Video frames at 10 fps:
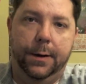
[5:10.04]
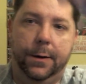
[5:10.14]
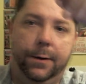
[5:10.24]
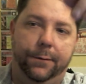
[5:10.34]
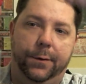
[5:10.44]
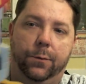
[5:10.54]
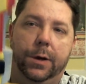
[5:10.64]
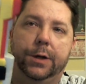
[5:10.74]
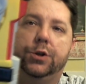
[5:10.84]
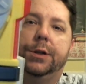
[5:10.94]
if you're
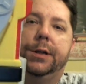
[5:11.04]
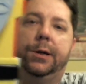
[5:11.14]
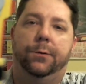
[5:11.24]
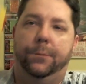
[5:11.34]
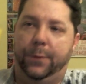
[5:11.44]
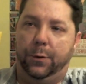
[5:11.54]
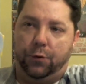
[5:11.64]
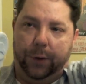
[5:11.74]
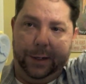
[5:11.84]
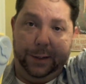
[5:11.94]
watching,
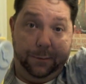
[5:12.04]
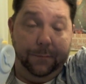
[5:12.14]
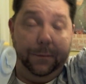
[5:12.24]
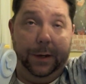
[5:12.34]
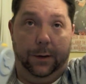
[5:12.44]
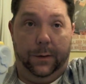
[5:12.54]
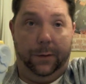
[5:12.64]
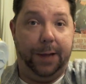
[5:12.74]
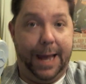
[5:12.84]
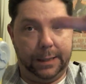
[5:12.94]
Voltron's, the
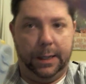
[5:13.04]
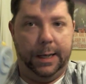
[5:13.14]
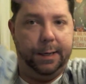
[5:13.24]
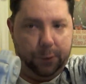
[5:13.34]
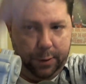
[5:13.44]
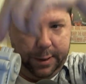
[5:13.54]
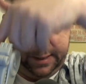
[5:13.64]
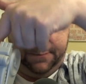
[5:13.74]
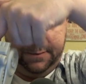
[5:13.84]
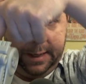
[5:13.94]
black line is going to
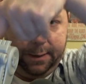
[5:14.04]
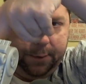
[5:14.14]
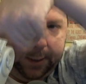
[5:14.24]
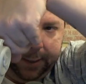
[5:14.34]
come down and